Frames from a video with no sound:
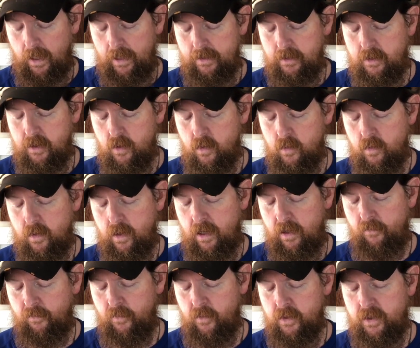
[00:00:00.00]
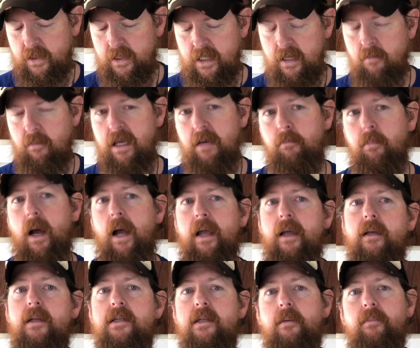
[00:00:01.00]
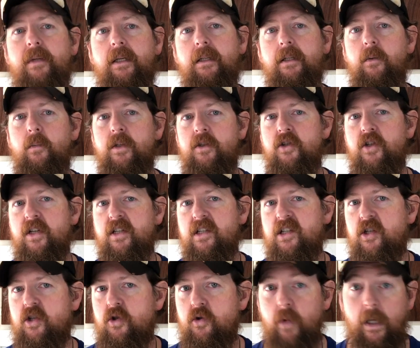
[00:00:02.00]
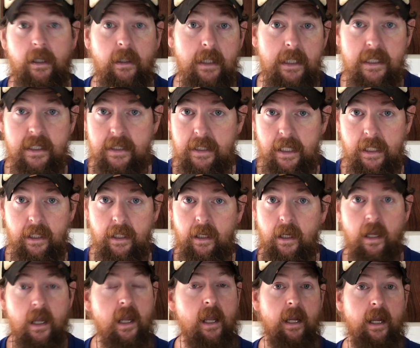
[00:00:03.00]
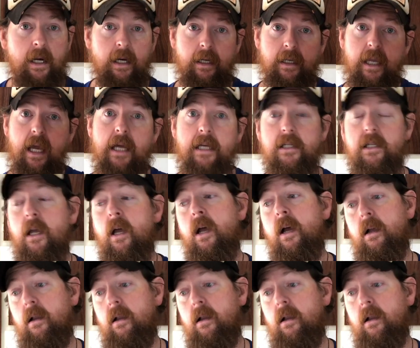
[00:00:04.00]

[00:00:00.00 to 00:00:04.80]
I don't ever see me buying something that would just strictly sit in a case,